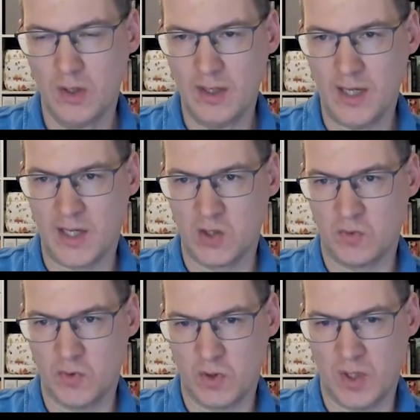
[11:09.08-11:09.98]
and you
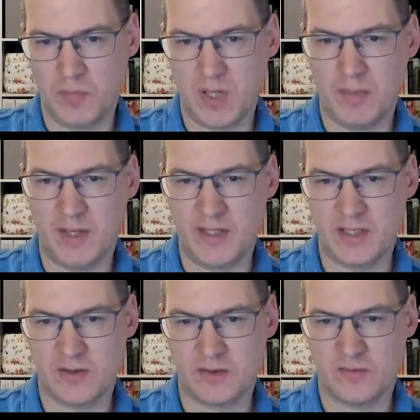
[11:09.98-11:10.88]
want to implement
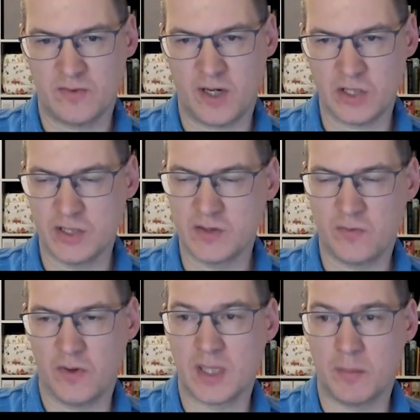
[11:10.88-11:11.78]
these functions, for
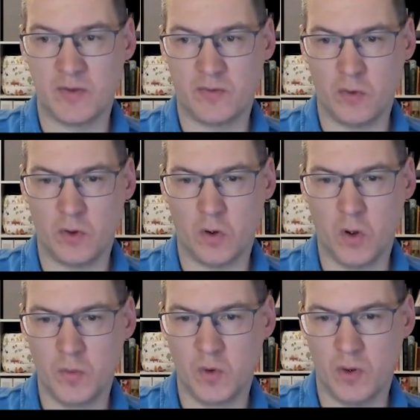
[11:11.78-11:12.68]
example, for your
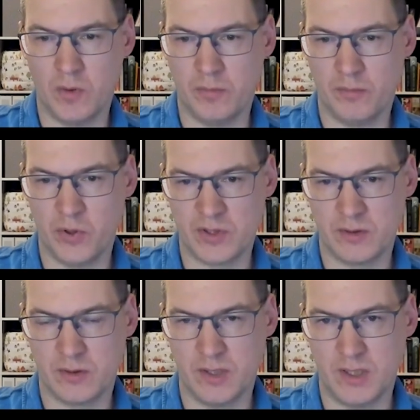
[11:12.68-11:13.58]
homegrown
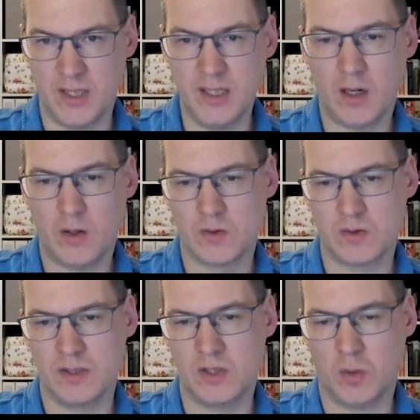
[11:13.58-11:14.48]
in-house
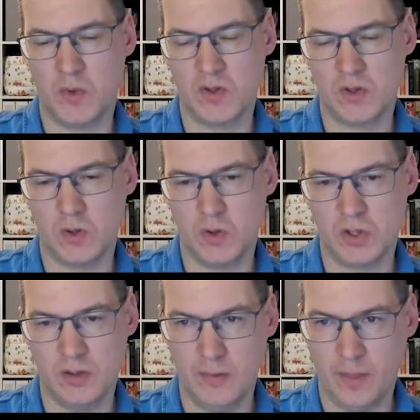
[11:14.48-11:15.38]
e-commerce
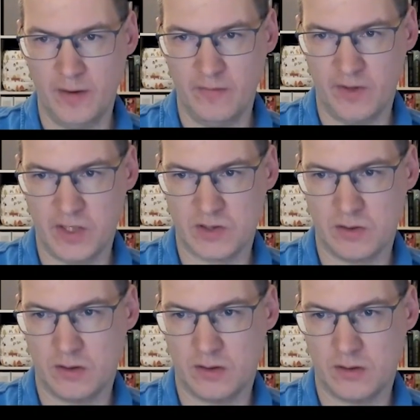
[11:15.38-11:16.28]
solution, which is
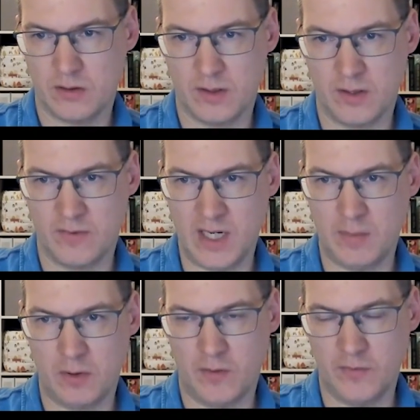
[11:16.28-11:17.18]
not
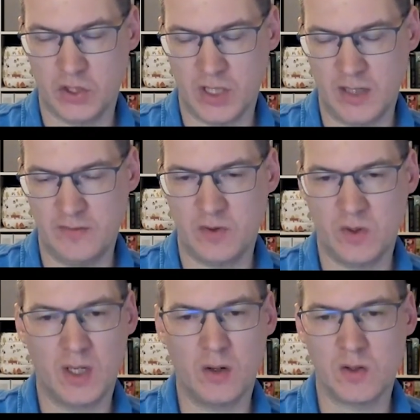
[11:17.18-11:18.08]
available off the shelf, you
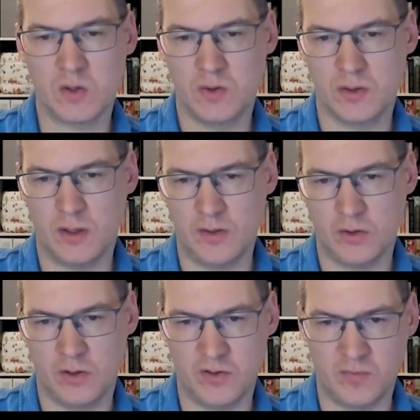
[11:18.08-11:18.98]
can also use an
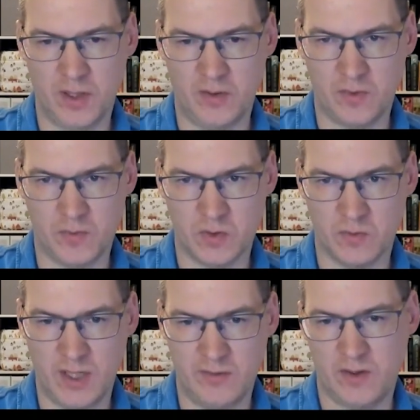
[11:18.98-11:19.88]
alternative platform. So we
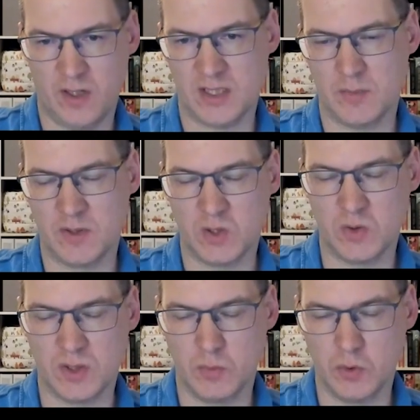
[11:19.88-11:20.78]
have customers
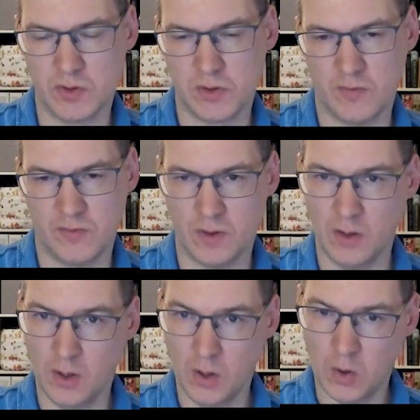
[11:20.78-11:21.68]
using MuleSoft
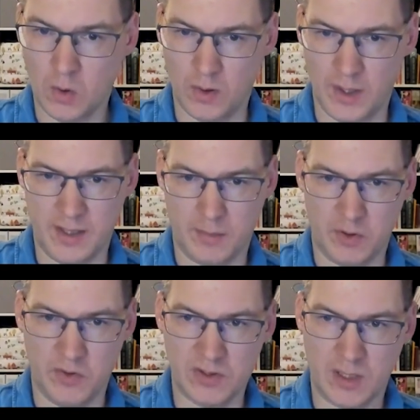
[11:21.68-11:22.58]
or
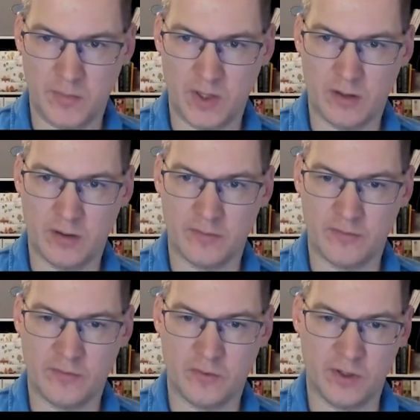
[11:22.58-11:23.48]
AWS Lambda
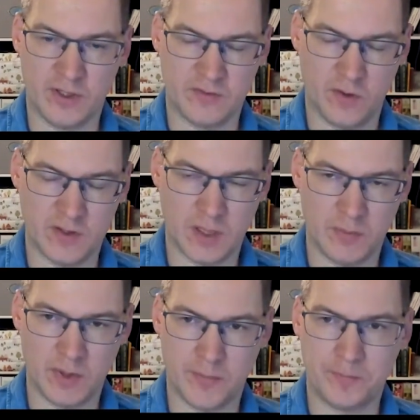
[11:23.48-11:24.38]
for this, for example.